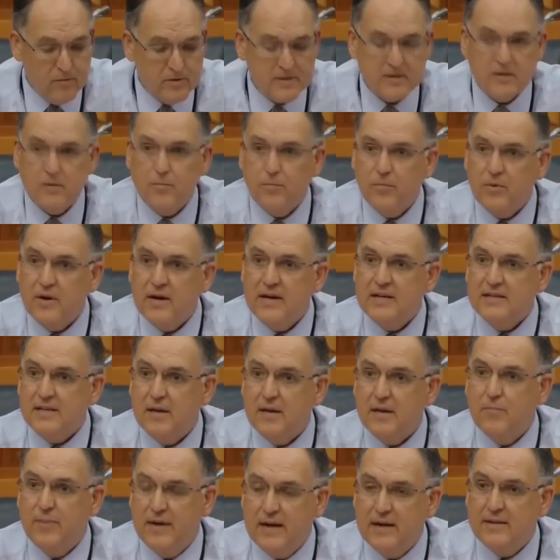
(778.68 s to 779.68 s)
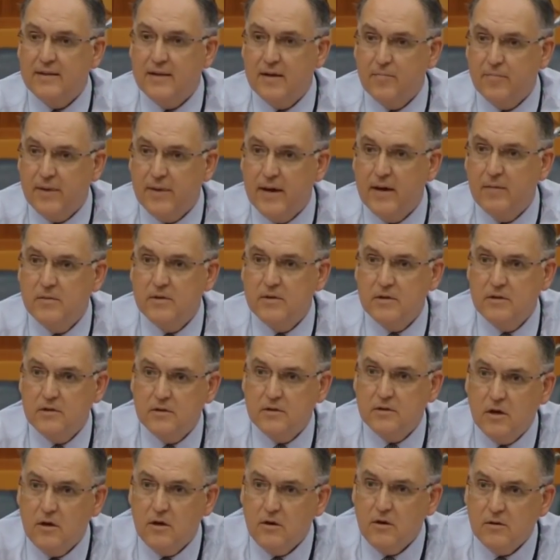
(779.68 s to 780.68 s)
he was surprised about that payment
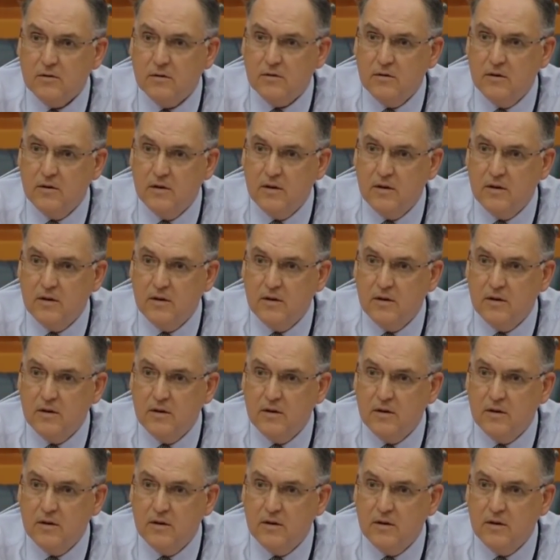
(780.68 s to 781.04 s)
in total.